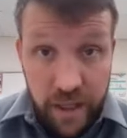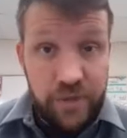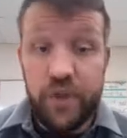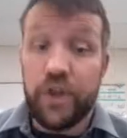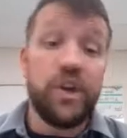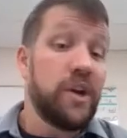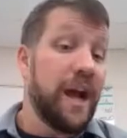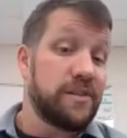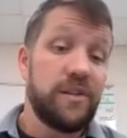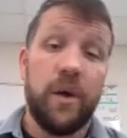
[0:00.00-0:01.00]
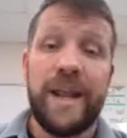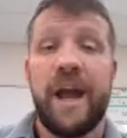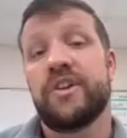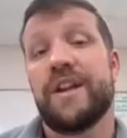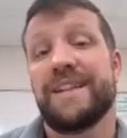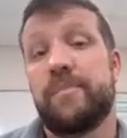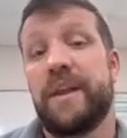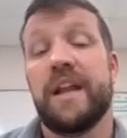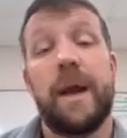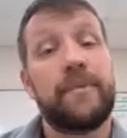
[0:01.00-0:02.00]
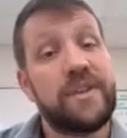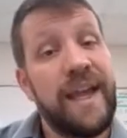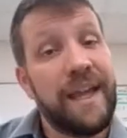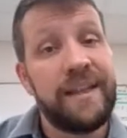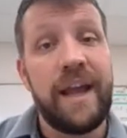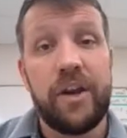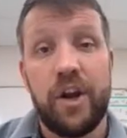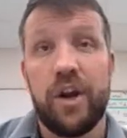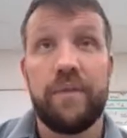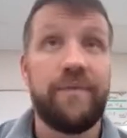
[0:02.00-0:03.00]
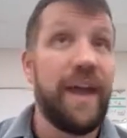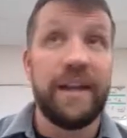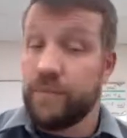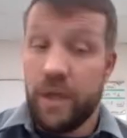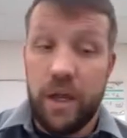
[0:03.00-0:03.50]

So you're not slowing down, you're not speeding up, you're taking that curve at